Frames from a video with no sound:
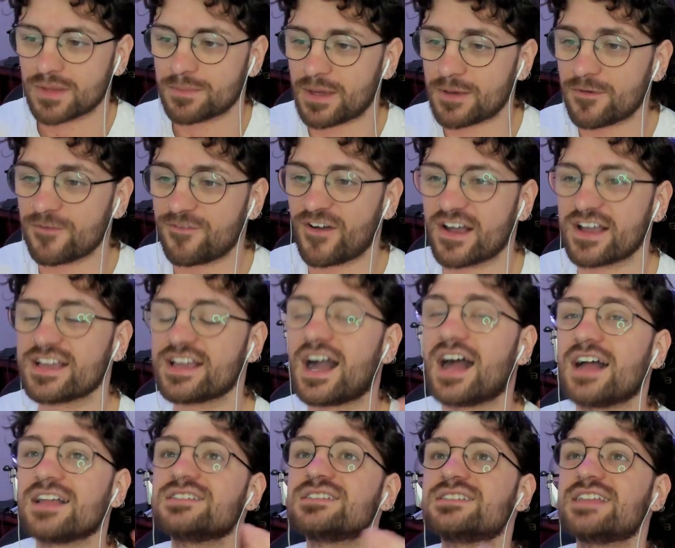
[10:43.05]
People fucking
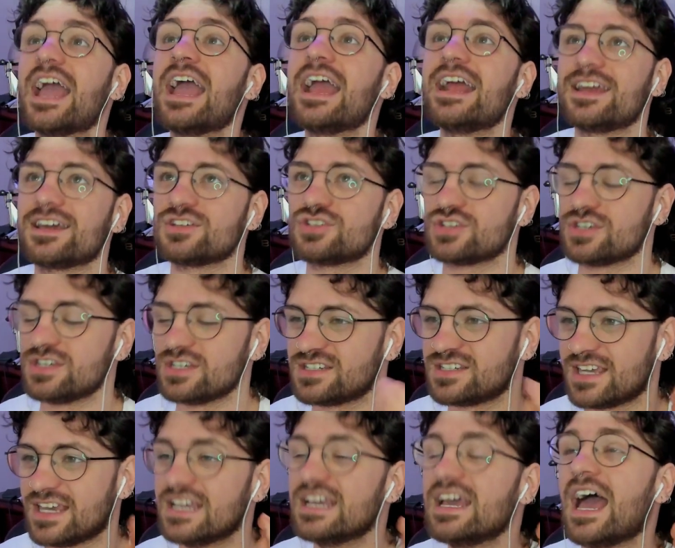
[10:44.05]
can't stand
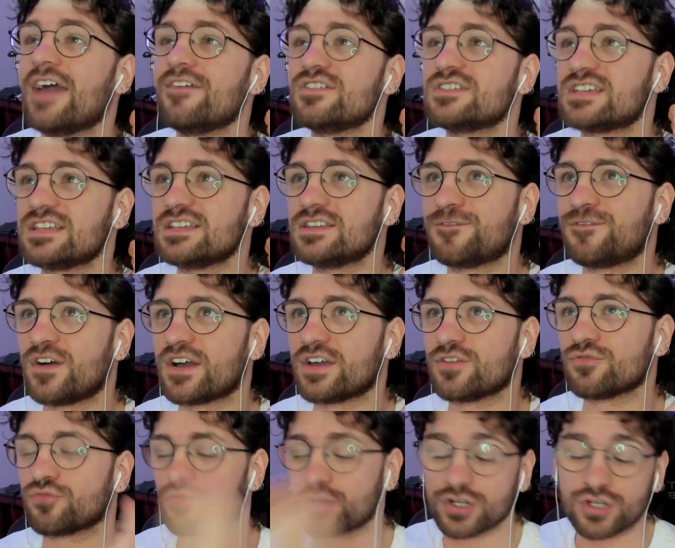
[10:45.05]
XQC. Have you seen the
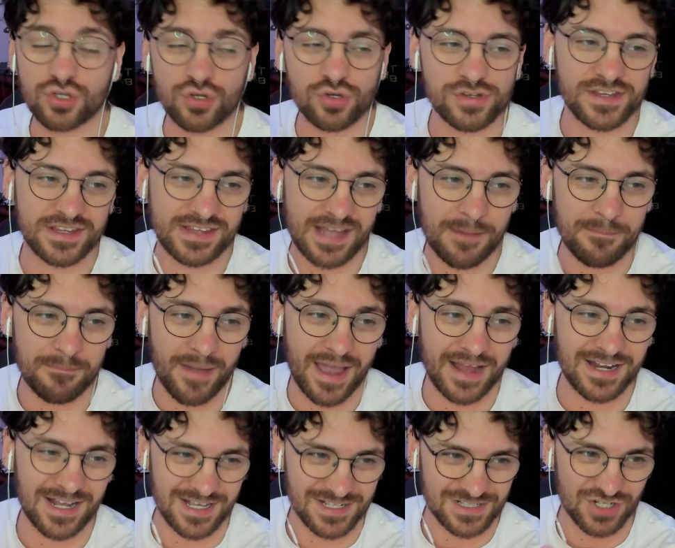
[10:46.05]
fucking ridicule that that
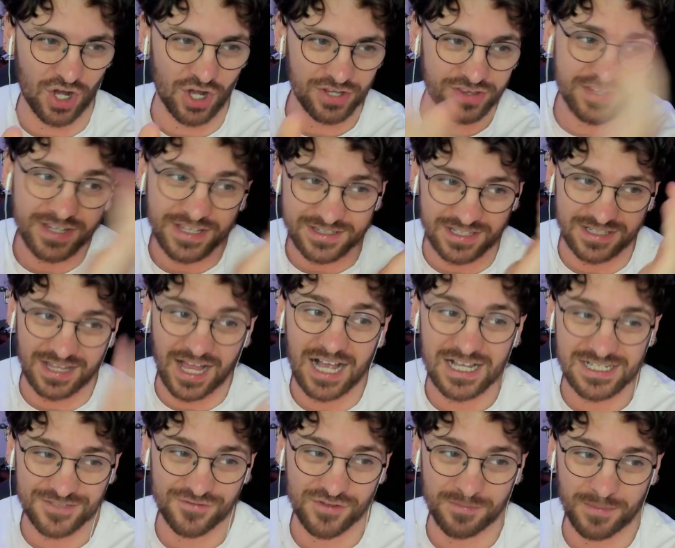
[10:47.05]
man has gotten in the
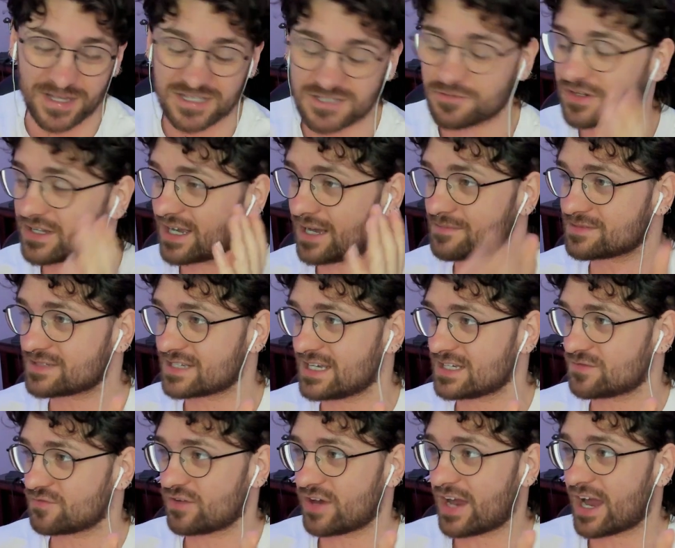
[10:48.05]
last few months when it comes to
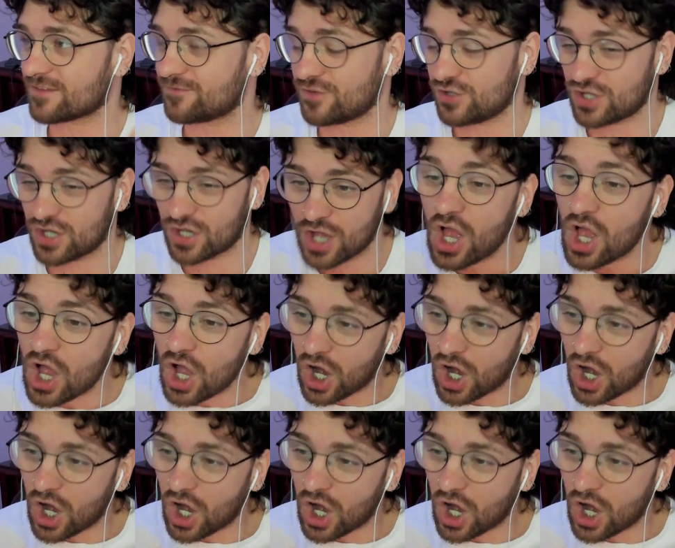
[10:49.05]
his React video?